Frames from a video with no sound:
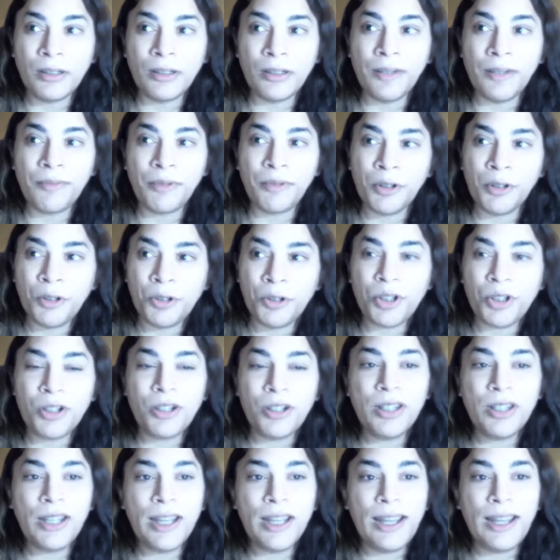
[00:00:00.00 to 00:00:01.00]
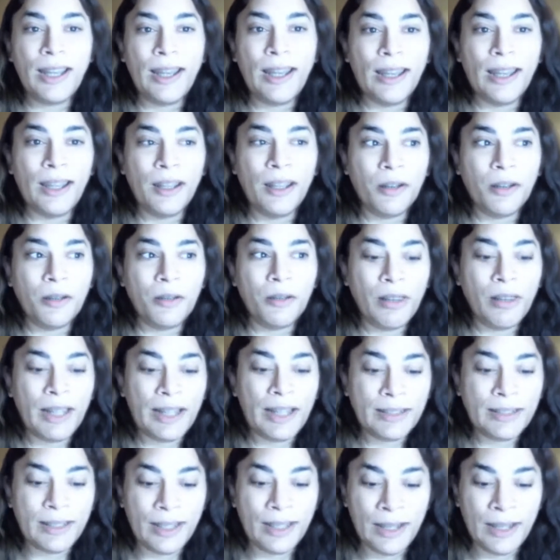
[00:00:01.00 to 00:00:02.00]
evolution and all
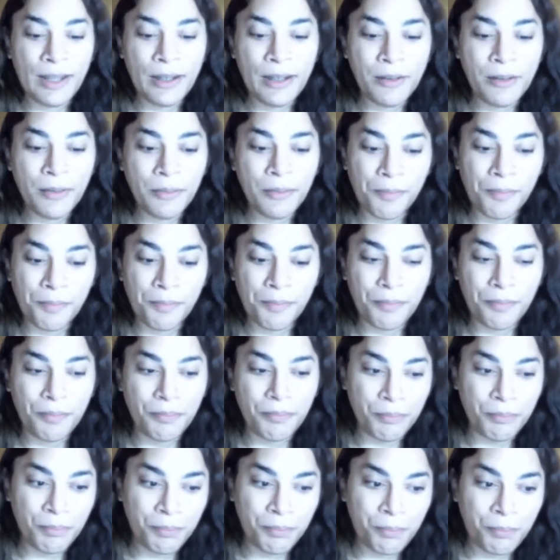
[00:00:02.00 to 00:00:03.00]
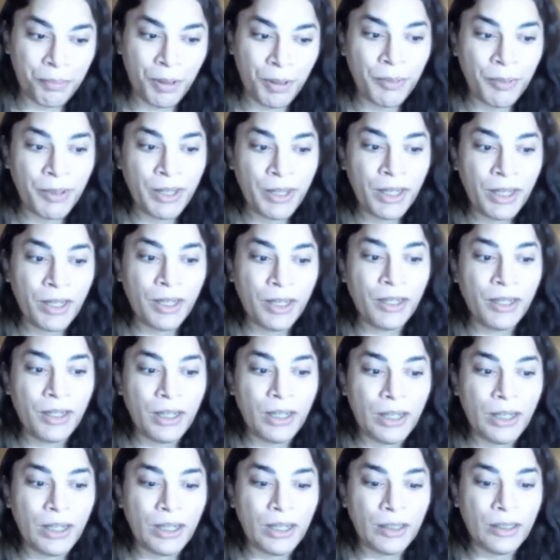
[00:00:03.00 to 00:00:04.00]
that, and probably
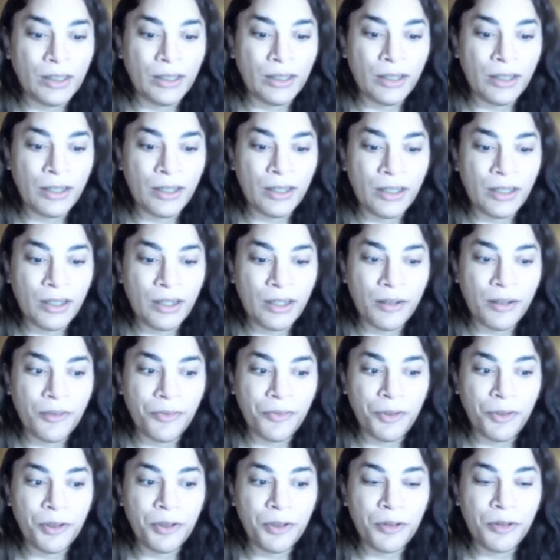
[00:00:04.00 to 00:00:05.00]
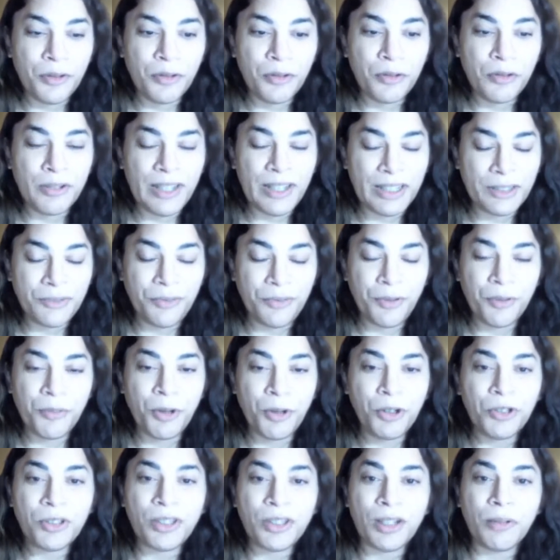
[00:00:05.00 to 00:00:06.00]
in the next few
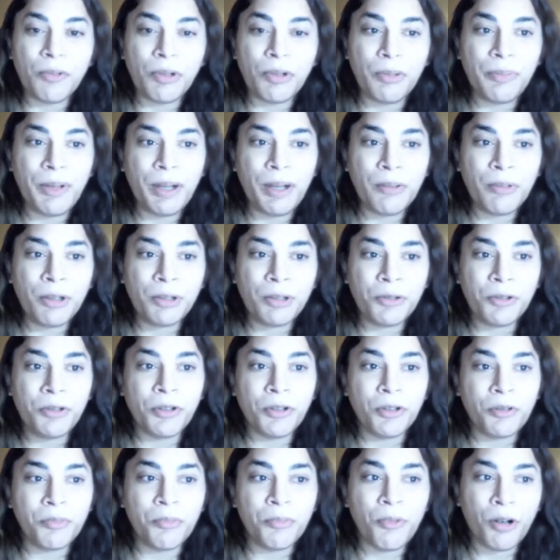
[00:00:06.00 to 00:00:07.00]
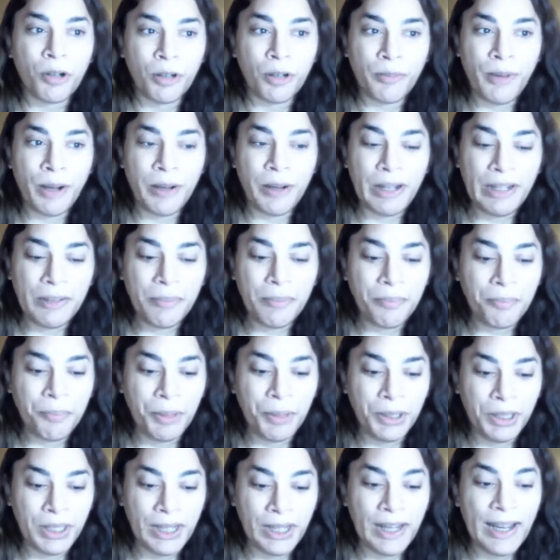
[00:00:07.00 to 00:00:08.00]
months I will be able to talk more about it.
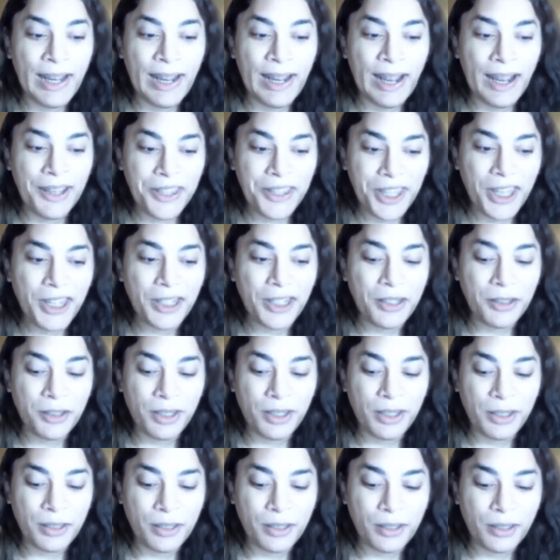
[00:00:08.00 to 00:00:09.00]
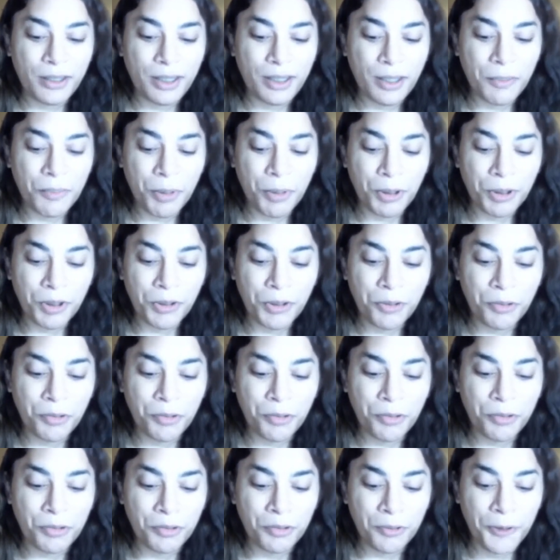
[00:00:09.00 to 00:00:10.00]
But I think it's important
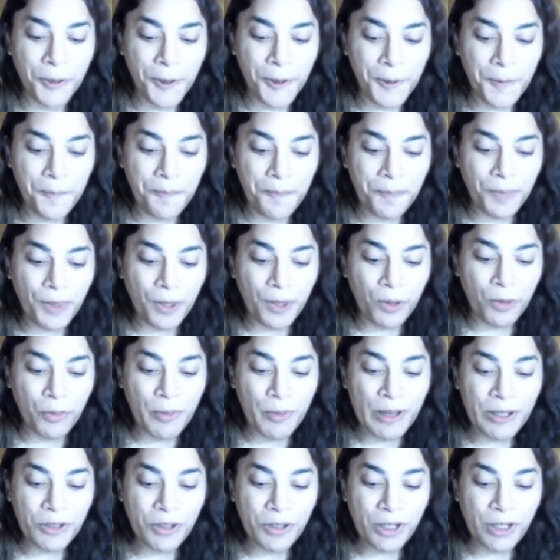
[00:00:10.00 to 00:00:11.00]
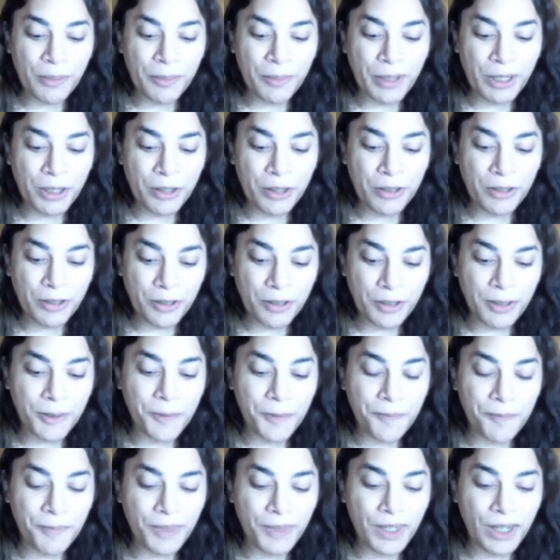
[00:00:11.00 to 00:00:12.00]
to mention it because,
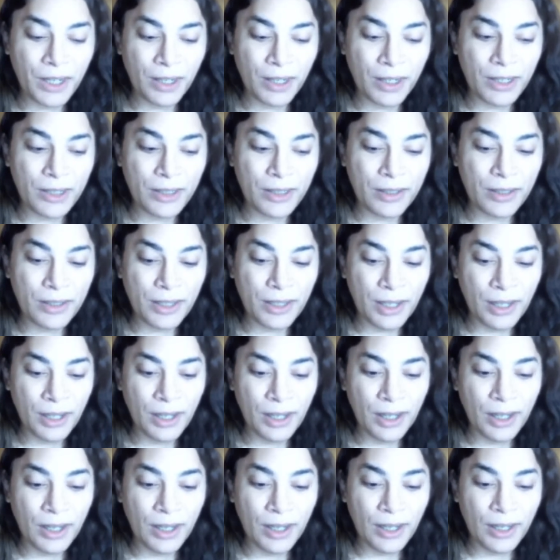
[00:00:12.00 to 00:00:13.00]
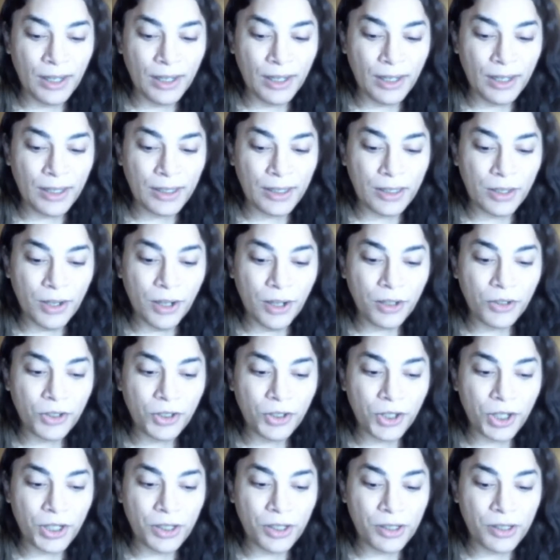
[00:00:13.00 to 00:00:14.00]
yeah, it's not
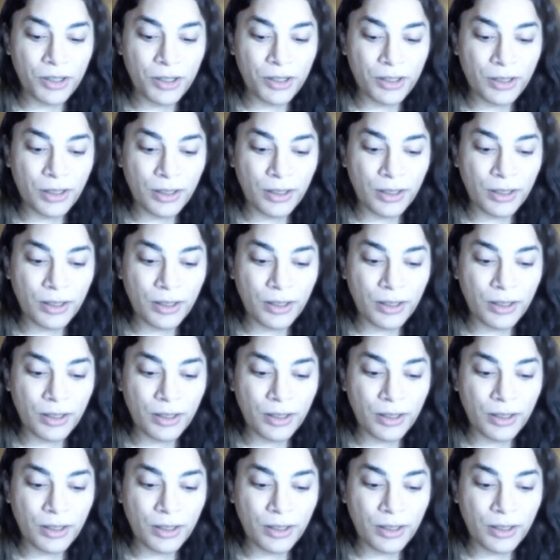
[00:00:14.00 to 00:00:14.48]
just